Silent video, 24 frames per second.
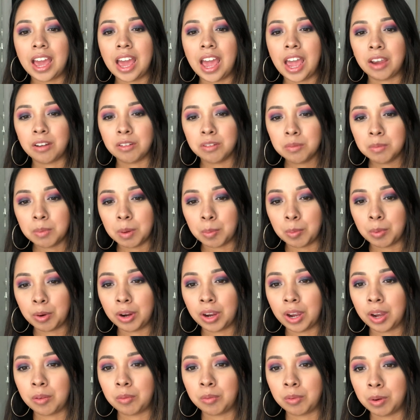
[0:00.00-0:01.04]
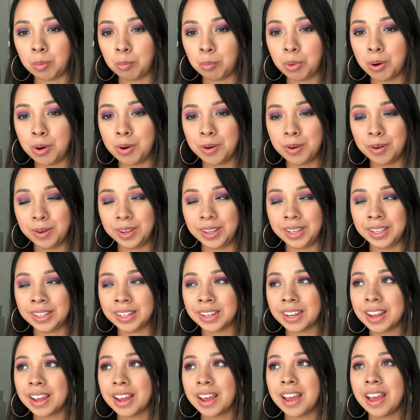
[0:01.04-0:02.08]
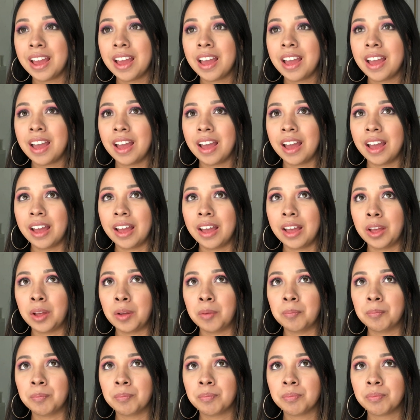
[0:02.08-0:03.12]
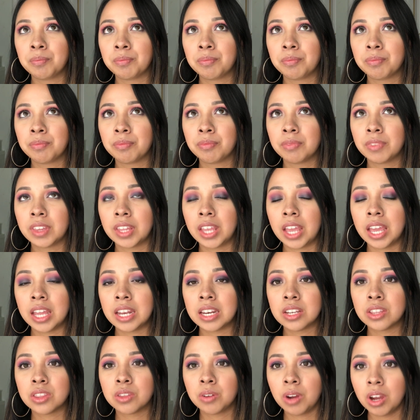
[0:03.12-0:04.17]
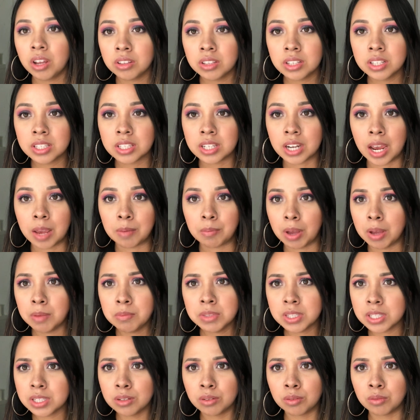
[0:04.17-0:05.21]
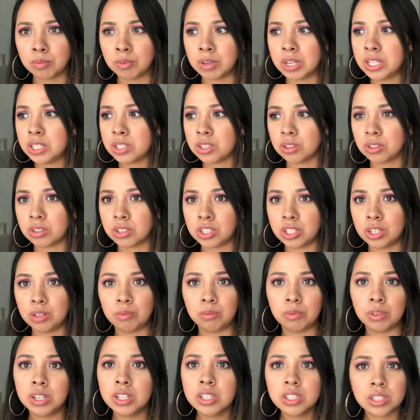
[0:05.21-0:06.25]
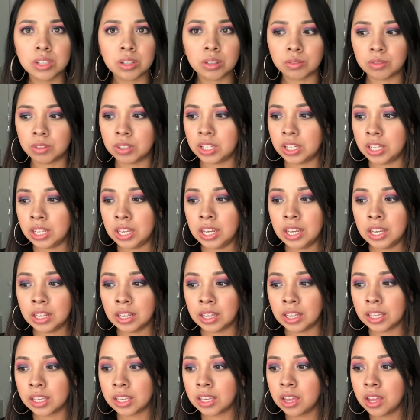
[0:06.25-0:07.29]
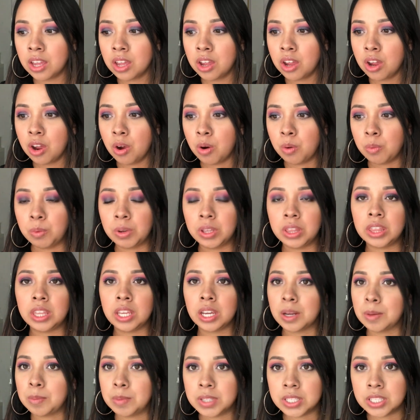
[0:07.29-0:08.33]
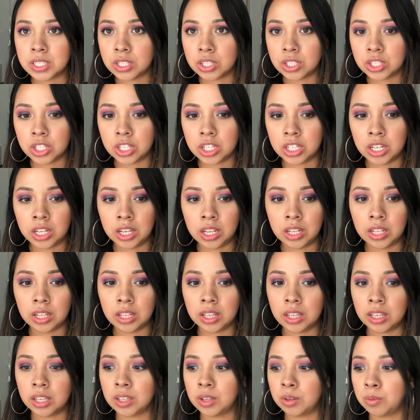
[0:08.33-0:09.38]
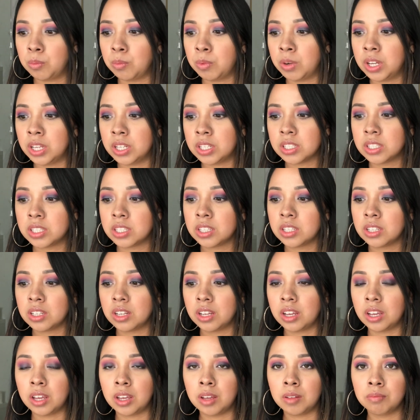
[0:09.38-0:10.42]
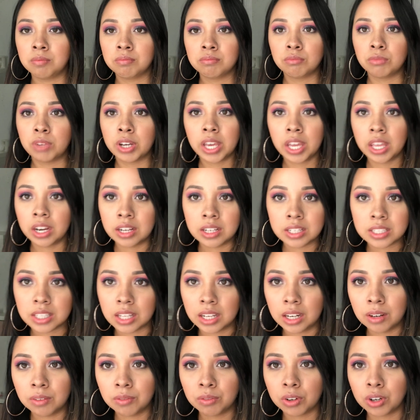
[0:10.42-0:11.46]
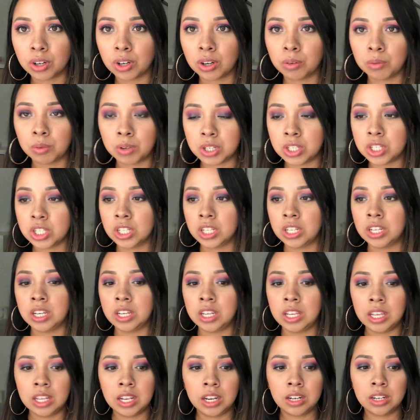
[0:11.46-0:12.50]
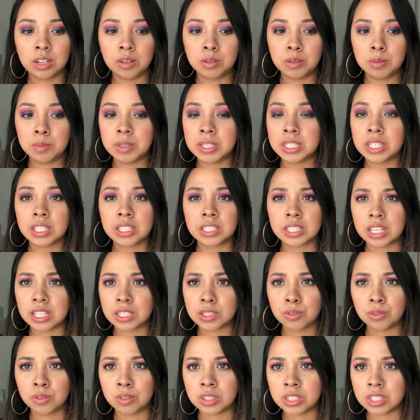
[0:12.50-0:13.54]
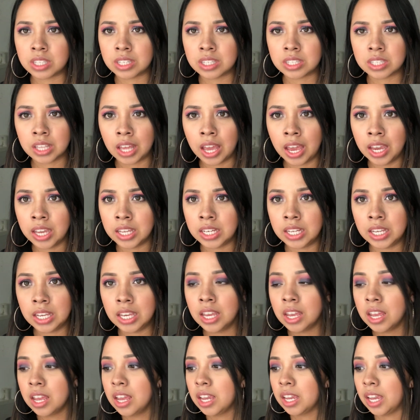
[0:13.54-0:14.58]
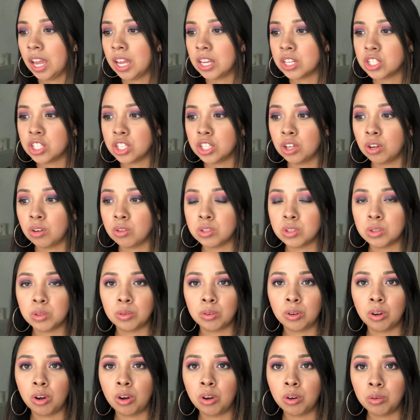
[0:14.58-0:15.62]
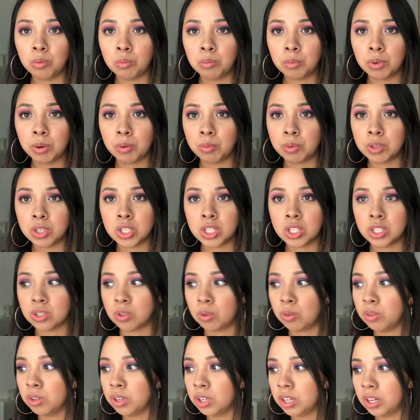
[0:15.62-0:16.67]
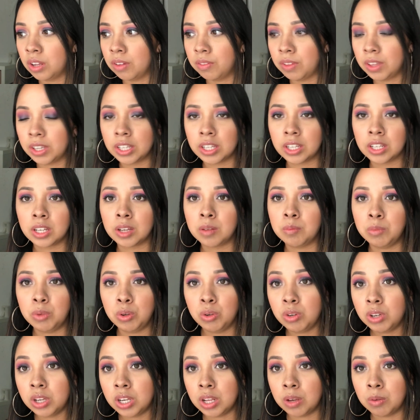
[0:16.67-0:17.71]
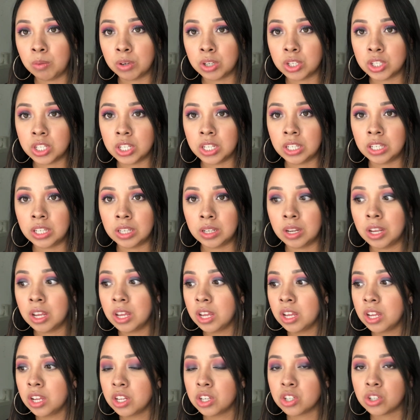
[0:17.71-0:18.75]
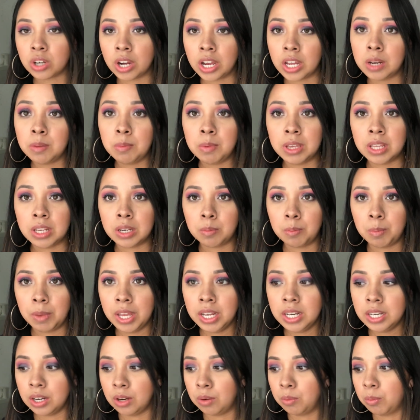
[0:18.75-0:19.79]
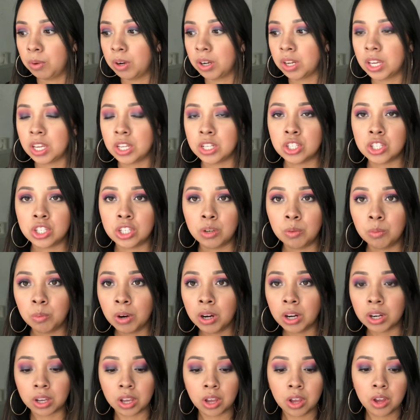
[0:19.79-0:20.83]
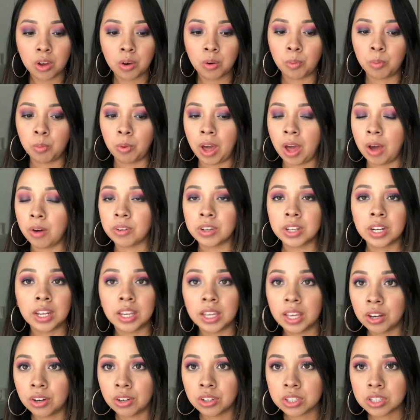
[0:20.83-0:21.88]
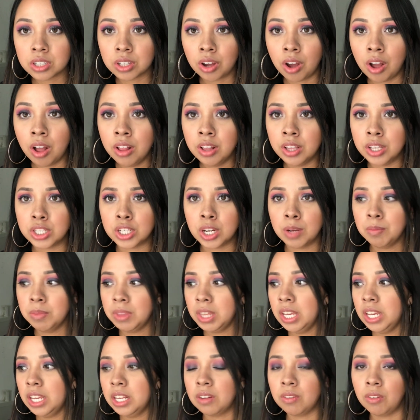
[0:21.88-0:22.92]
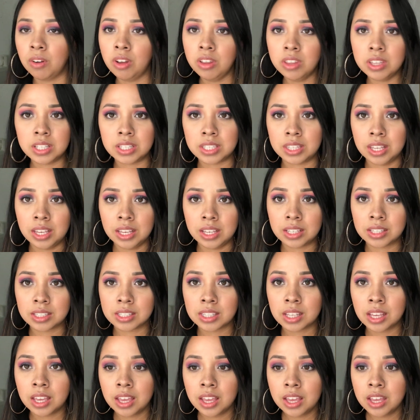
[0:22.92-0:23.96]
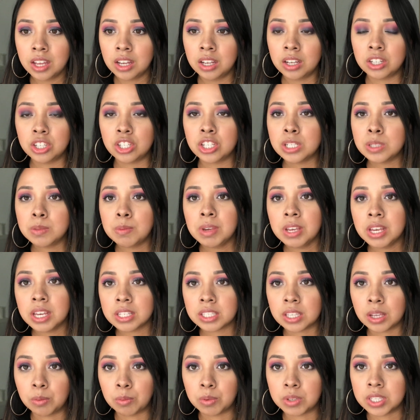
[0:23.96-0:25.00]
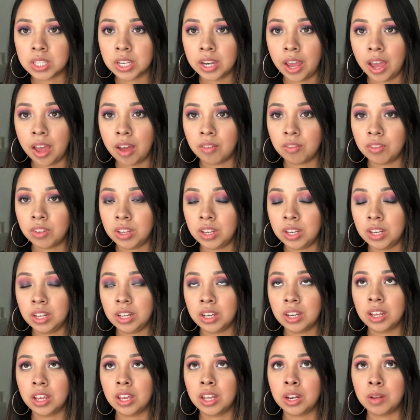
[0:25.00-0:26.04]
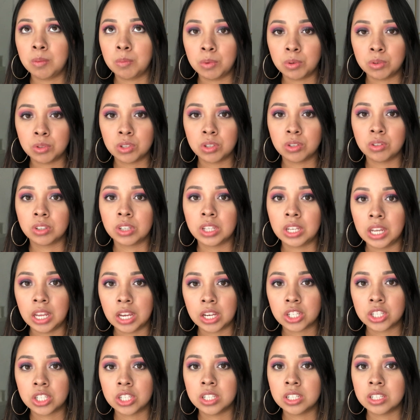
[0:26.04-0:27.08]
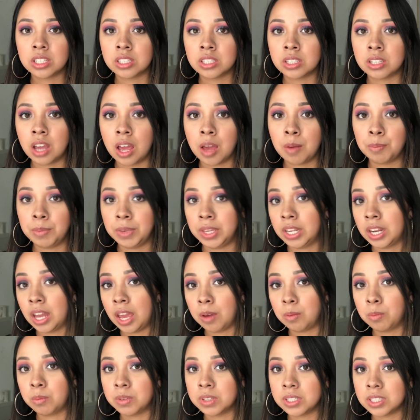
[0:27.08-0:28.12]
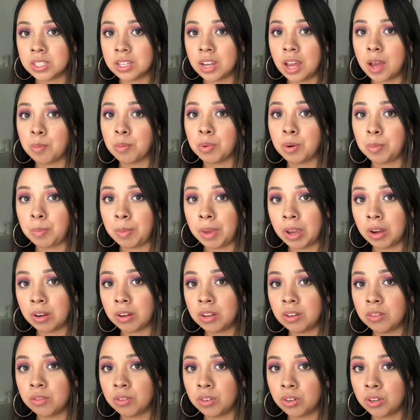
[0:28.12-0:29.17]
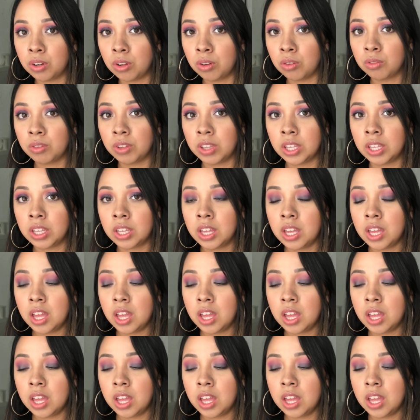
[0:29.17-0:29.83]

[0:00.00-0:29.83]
I remember at one point, and throughout this time, I'm still researching, what does Nova need? Like, what therapies does she need? Like, what can I set up for her? What is she going to need to be successful in society? Can she go to a home when she's old enough, like a community where she can try to be independent? Where can she work? How can I get her into college? I'm thinking of all these things. Just because I wasn't having an emotional connection does not mean I was not preparing for Nova.